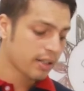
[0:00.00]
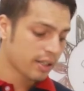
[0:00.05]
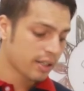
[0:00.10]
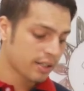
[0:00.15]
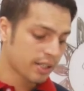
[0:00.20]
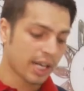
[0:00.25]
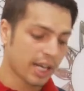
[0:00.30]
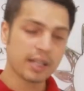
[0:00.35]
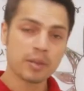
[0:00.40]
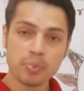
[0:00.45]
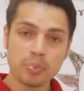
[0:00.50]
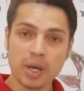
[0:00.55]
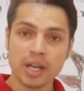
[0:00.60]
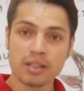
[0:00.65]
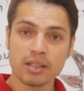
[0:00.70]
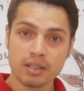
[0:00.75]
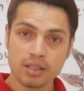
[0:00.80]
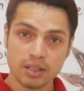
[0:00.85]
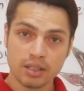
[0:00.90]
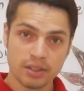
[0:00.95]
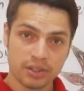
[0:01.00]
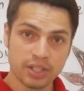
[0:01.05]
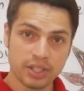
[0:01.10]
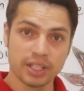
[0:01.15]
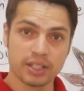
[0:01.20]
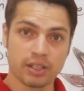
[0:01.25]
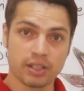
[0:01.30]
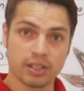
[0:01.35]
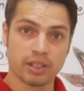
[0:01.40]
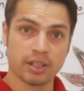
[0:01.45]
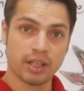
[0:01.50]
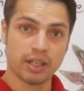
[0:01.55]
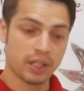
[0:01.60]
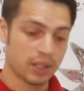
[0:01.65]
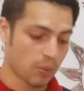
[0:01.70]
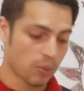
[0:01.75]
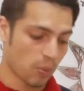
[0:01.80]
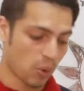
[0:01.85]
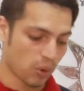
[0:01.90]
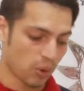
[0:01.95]
9 past 6 in
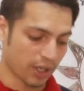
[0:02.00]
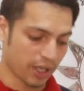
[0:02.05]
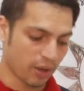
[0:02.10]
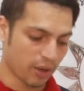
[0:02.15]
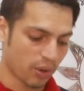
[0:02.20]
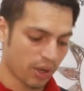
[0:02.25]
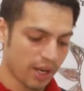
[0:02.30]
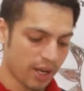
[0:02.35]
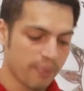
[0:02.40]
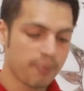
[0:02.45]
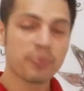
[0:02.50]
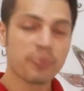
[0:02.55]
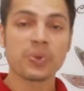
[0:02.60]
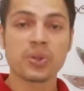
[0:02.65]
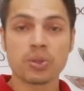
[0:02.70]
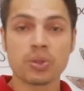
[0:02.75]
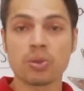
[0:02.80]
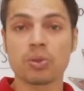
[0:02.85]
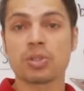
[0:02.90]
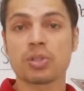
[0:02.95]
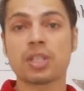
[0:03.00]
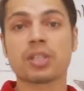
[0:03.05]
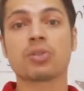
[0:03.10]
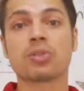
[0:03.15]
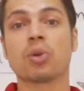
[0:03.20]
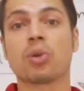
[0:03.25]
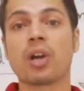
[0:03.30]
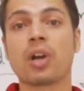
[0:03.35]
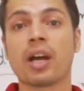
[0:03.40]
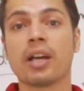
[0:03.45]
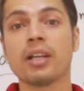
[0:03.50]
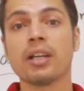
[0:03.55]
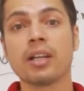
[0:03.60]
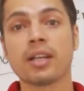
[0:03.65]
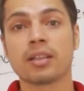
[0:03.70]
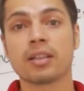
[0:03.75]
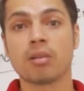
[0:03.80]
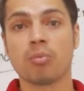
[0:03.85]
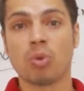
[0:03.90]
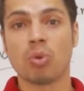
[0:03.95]
the morning, okay. So
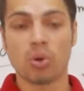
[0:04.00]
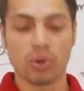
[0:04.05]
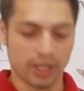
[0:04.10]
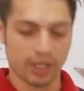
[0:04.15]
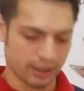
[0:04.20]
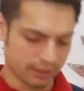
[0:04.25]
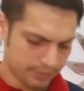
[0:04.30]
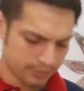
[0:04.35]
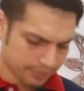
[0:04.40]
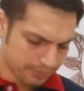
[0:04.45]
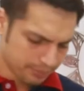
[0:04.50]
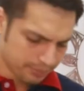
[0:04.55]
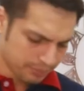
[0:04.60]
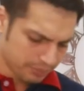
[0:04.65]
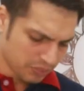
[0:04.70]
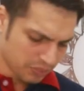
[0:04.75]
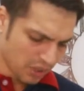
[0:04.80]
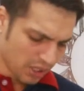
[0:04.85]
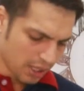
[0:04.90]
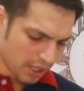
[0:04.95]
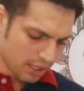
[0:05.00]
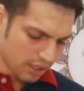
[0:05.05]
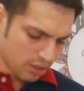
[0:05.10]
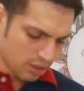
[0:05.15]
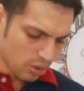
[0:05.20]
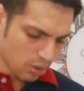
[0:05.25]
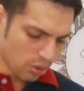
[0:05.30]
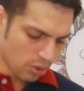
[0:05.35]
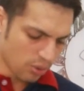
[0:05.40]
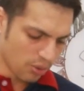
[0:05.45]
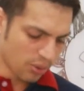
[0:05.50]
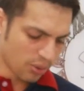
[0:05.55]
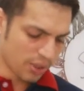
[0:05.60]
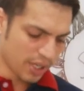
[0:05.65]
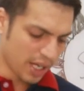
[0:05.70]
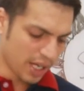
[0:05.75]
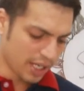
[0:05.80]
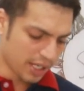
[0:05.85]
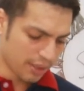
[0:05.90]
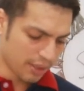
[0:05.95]
6:09 in the morning. So
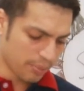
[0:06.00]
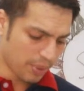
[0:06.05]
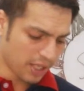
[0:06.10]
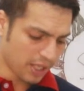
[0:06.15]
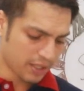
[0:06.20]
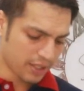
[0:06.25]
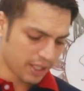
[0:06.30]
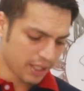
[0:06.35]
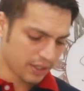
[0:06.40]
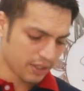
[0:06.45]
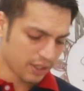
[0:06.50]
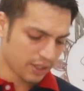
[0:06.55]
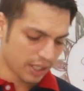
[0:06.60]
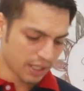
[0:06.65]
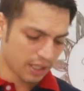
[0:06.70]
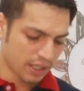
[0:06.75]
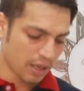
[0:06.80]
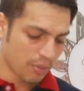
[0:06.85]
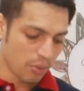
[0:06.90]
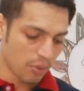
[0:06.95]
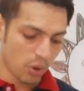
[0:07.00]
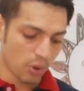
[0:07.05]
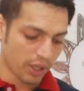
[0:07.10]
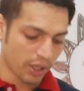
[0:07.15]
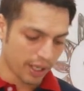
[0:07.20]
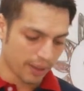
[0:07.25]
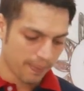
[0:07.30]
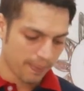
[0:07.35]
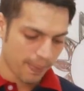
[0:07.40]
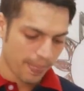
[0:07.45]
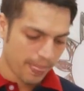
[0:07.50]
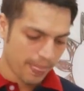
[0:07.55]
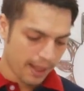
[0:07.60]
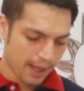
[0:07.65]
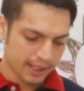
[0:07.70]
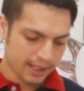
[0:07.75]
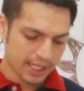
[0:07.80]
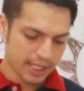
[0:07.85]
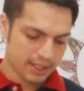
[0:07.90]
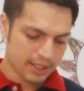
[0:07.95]
9 past 6 in the morning,
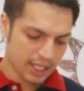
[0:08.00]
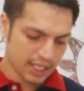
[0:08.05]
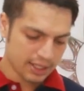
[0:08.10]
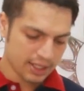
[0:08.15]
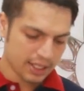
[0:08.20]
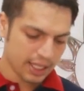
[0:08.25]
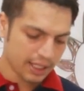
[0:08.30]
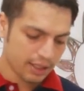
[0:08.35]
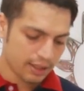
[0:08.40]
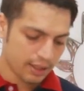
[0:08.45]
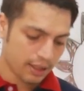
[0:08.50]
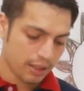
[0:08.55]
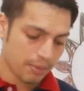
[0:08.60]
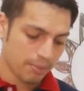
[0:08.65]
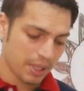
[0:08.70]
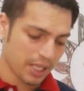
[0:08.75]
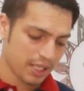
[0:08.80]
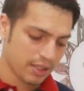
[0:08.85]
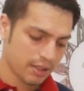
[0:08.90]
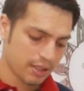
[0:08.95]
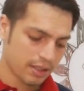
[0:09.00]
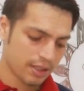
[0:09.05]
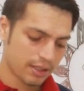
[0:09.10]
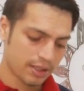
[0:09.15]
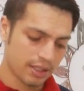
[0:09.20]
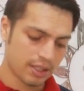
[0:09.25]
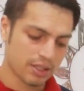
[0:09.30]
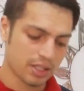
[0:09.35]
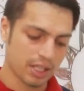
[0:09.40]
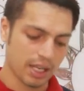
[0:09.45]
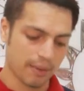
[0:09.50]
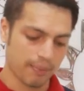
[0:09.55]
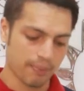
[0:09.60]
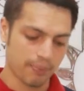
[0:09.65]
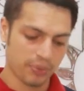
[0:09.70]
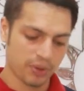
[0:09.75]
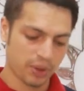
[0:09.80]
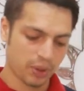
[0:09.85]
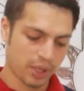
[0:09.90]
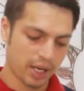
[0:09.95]
and the sunset remains the
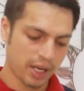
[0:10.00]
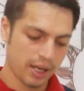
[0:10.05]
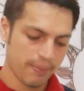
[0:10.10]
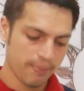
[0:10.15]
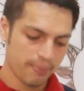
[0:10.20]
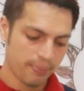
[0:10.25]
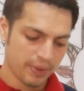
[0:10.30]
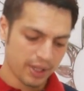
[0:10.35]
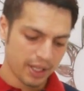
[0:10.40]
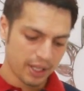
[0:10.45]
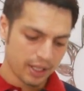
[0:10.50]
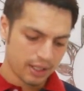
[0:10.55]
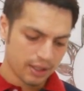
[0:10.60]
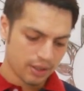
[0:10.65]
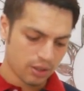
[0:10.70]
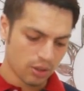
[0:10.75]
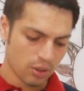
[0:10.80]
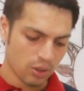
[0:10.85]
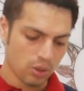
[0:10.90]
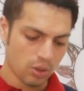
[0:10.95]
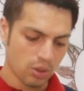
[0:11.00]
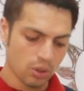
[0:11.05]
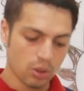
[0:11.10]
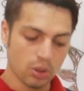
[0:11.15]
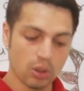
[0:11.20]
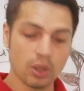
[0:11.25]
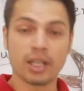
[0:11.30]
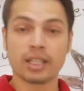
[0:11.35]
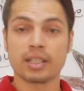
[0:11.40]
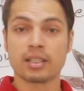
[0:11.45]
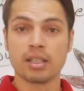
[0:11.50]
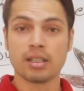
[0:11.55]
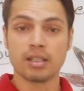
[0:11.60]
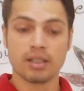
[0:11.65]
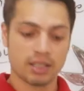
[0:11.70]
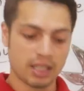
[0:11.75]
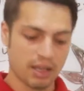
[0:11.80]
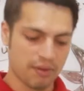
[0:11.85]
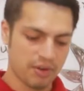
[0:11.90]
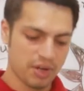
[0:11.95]
same, okay. So it's
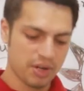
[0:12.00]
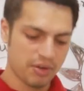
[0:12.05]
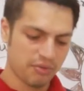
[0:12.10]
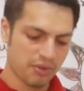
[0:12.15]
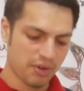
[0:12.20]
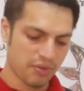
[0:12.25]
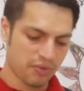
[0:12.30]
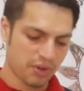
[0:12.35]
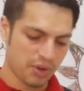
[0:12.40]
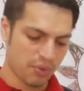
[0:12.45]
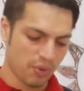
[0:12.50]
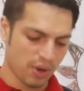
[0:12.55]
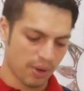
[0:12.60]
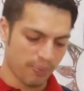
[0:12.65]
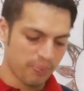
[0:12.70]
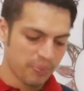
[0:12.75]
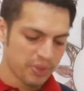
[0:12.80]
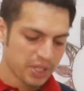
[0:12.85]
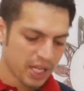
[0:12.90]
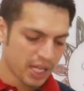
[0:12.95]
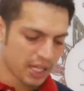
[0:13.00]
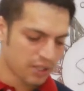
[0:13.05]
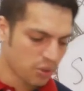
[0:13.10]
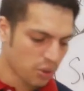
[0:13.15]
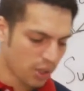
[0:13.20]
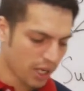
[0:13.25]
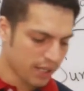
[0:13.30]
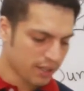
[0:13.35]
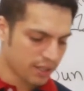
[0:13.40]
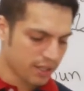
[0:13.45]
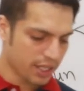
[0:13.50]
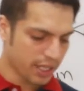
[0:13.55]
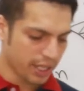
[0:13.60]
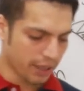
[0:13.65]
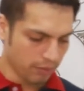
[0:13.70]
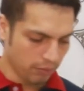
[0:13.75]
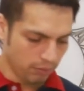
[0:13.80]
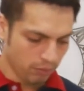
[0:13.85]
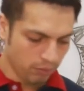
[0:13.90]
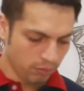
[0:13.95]
7:51. As you can
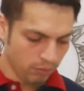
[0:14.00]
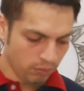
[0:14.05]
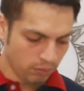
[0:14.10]
see,